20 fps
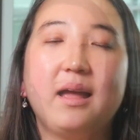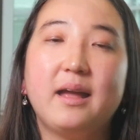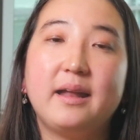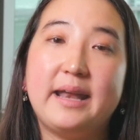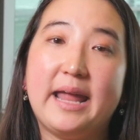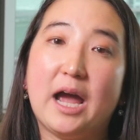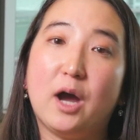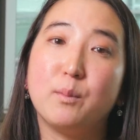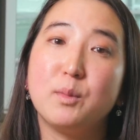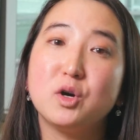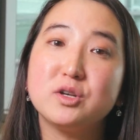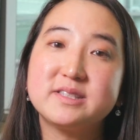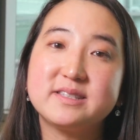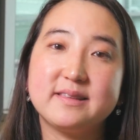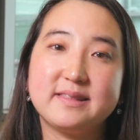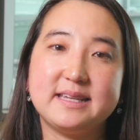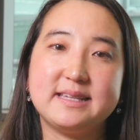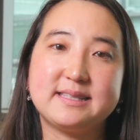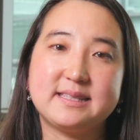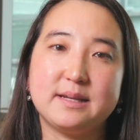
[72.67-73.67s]
Now, most
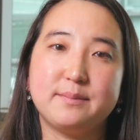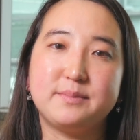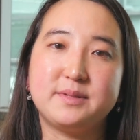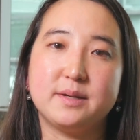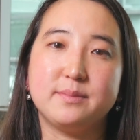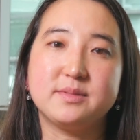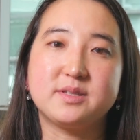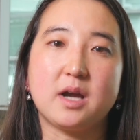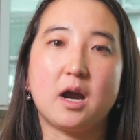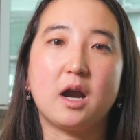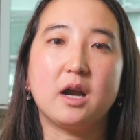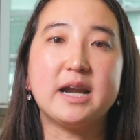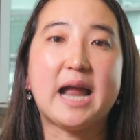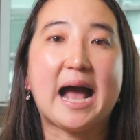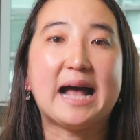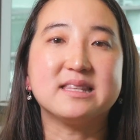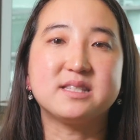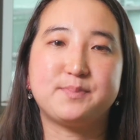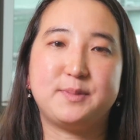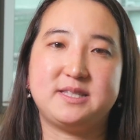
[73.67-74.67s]
of these symptoms are
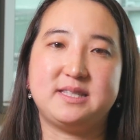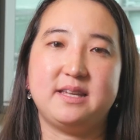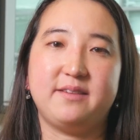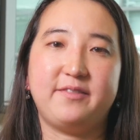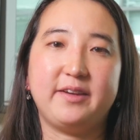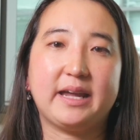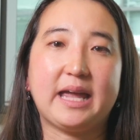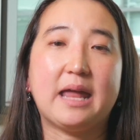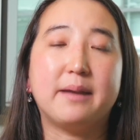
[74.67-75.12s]
nonspecific,